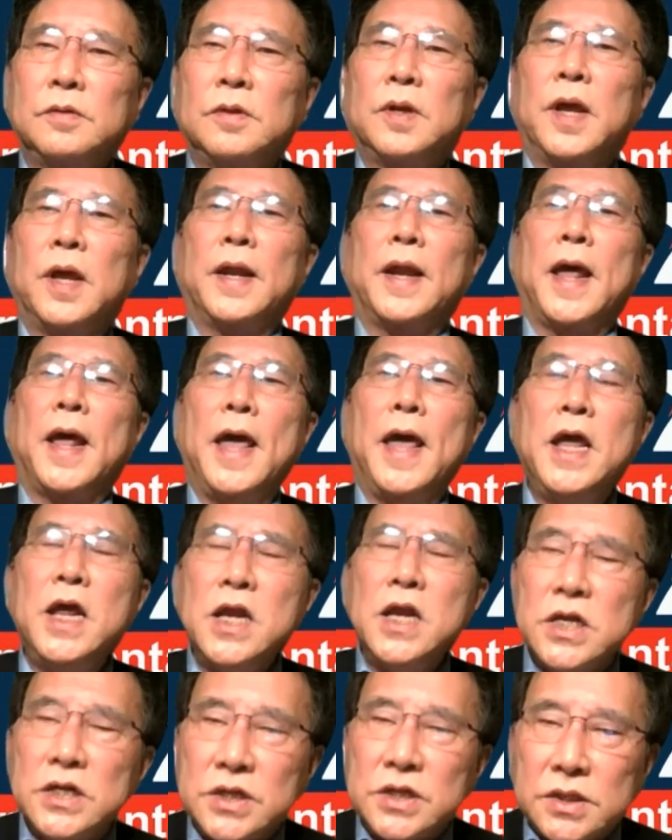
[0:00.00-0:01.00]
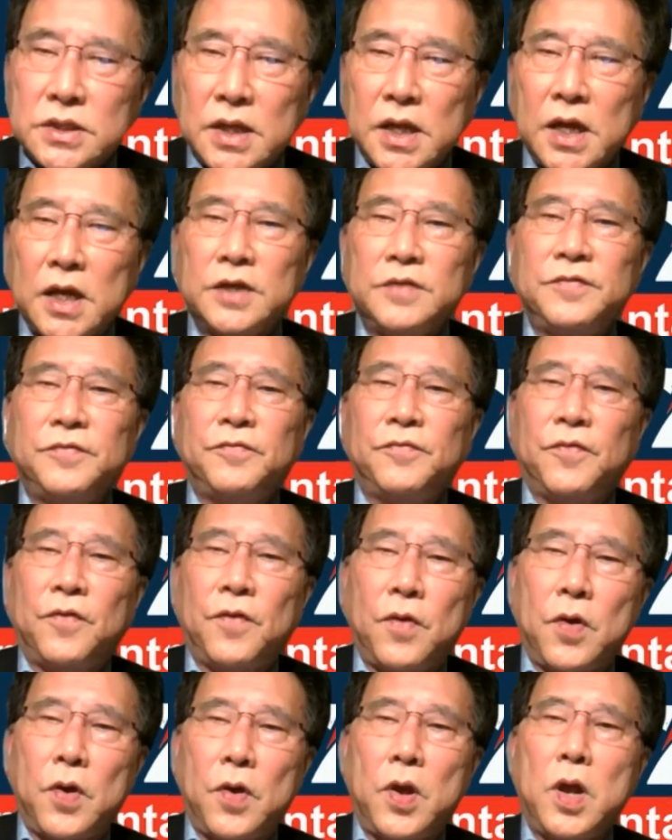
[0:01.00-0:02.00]
the English test
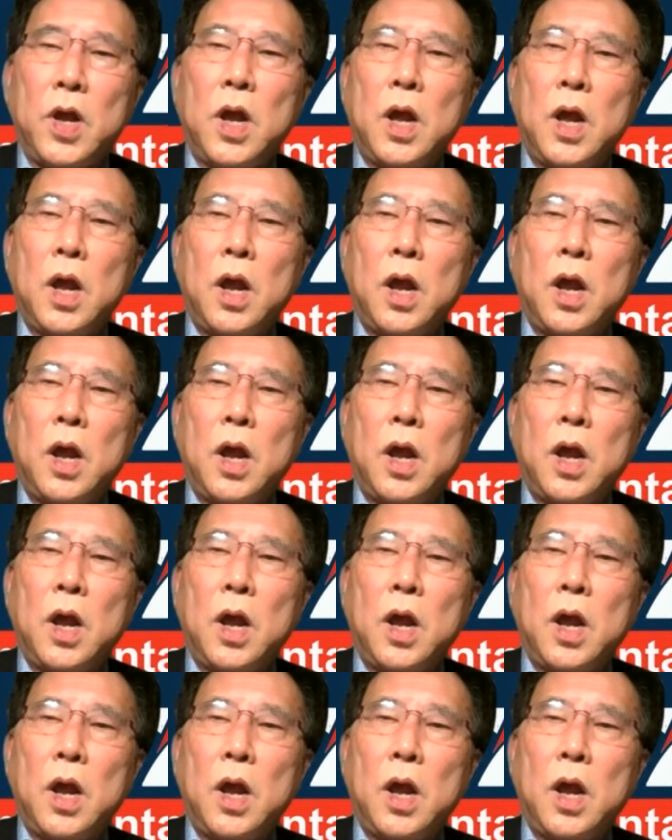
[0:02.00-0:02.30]
for